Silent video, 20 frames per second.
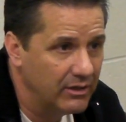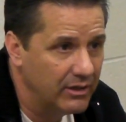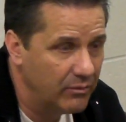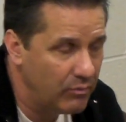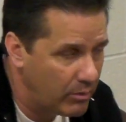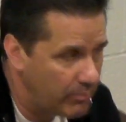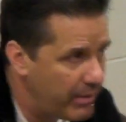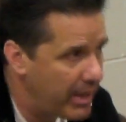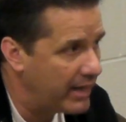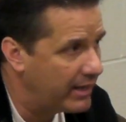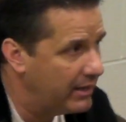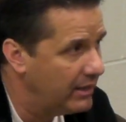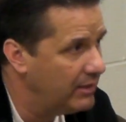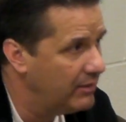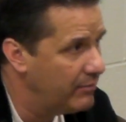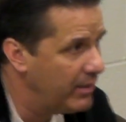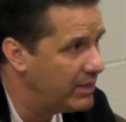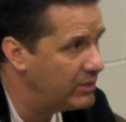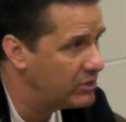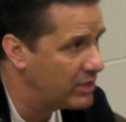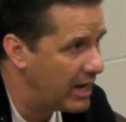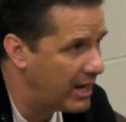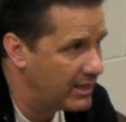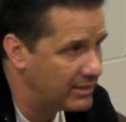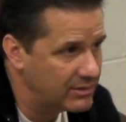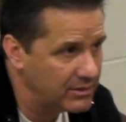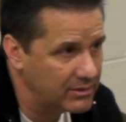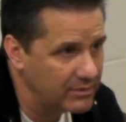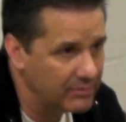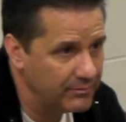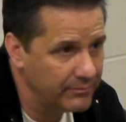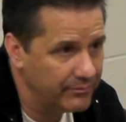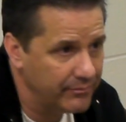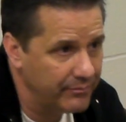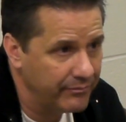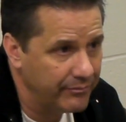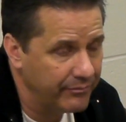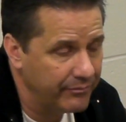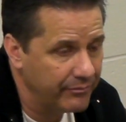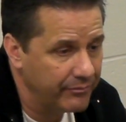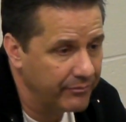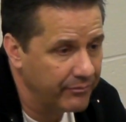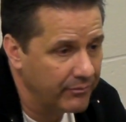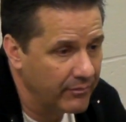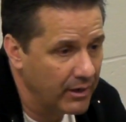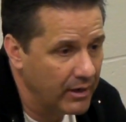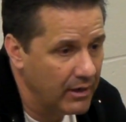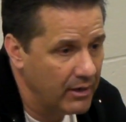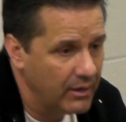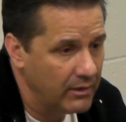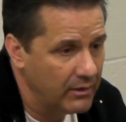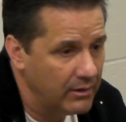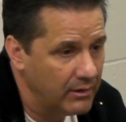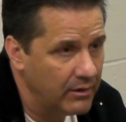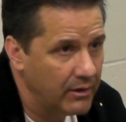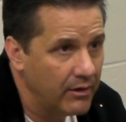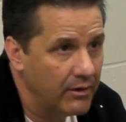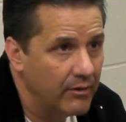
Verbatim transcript: He went back in, he made shots. It's easy.